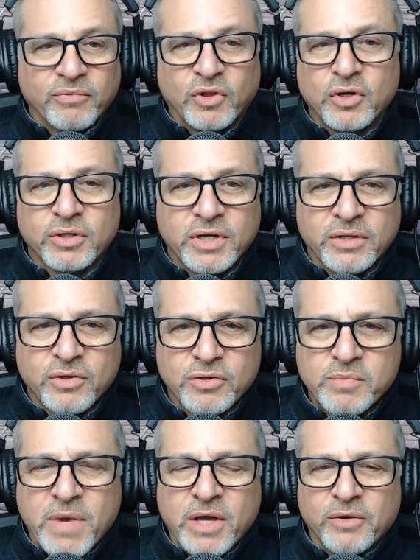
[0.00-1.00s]
looked at
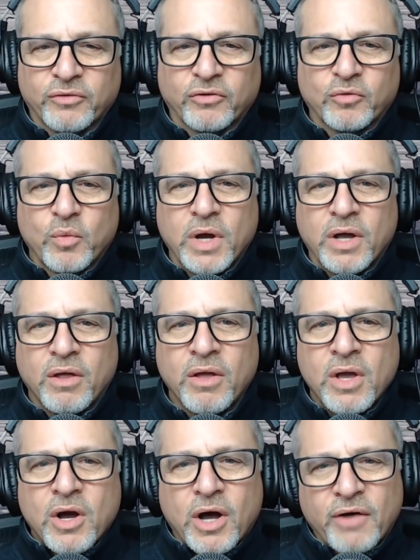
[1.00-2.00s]
those models as well,
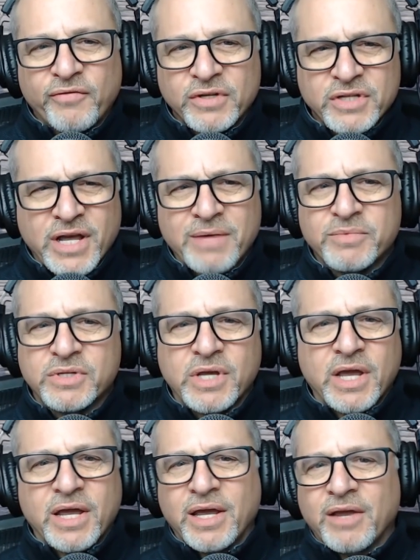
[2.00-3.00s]
oftentimes
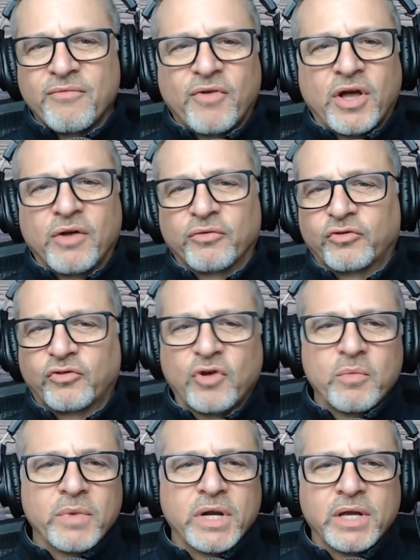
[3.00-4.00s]
they involve
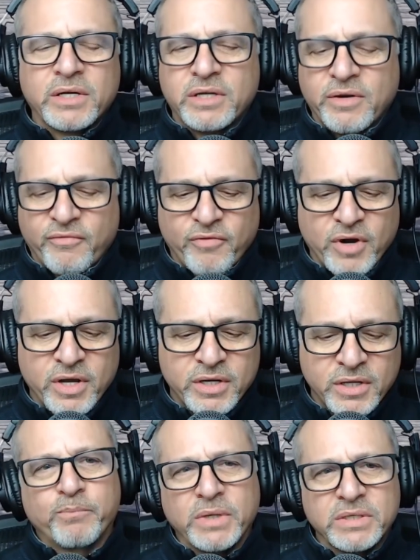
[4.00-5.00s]
so many different
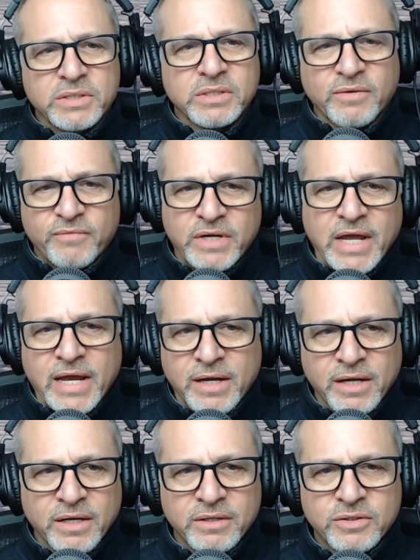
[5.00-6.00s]
pieces of
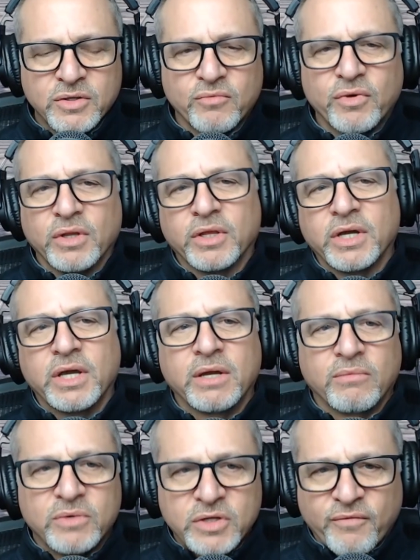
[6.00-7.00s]
data to
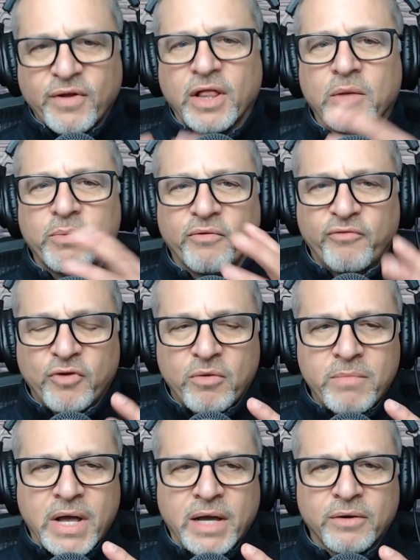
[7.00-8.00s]
really develop a full
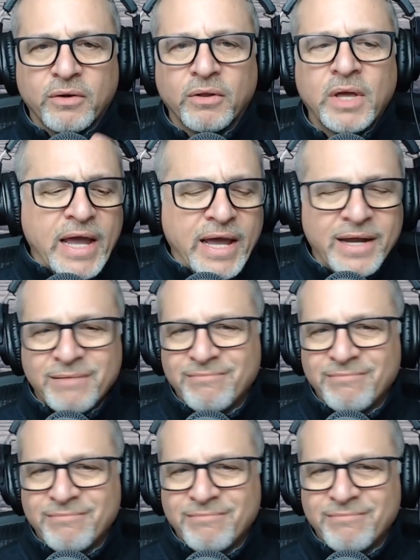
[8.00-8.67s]
model, and